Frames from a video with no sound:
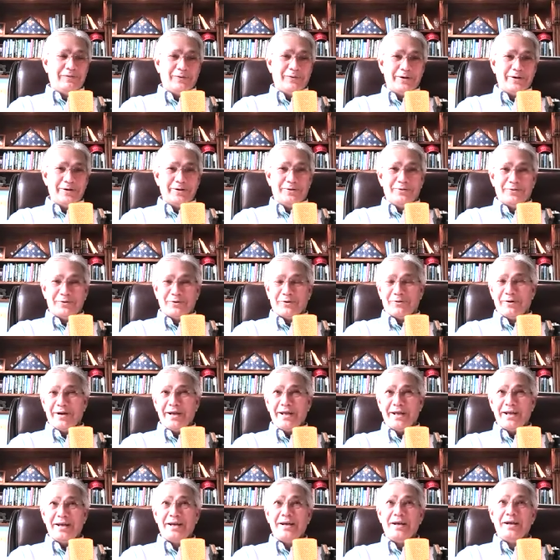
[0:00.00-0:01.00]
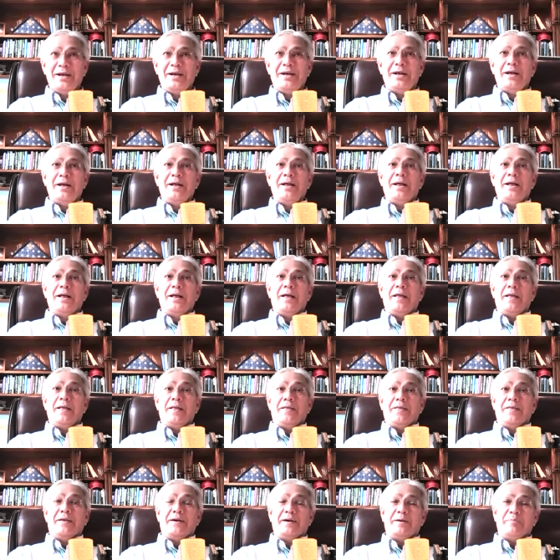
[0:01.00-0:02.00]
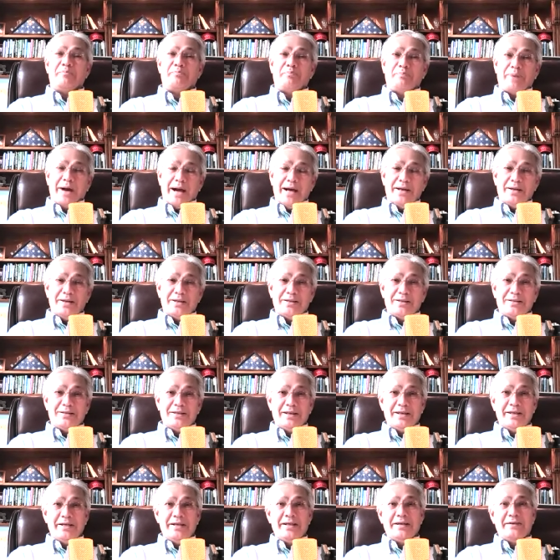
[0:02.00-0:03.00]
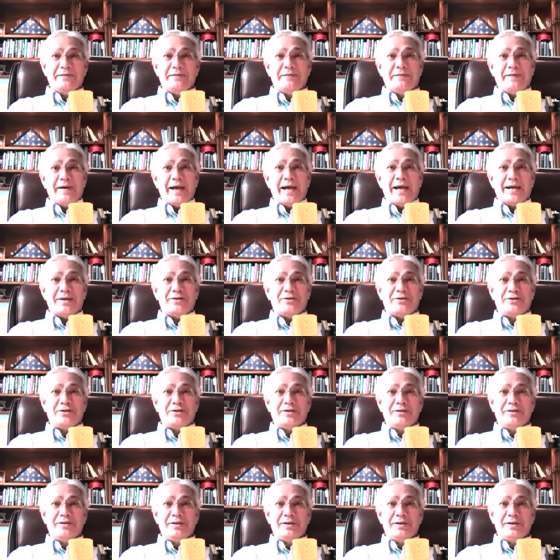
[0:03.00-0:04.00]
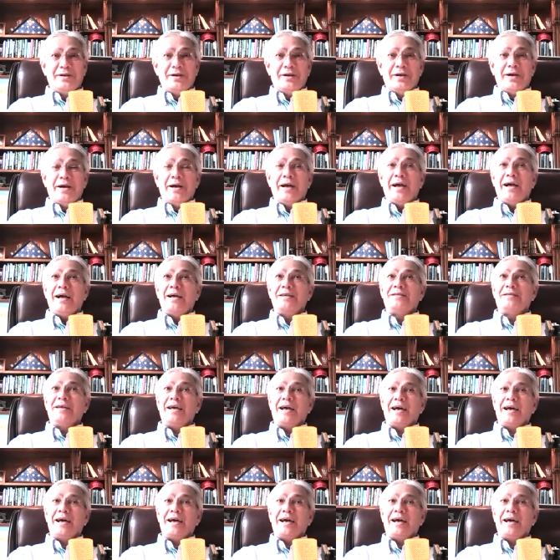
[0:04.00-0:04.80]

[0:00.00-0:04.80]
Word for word: for Ukraine, the Palestinian faction has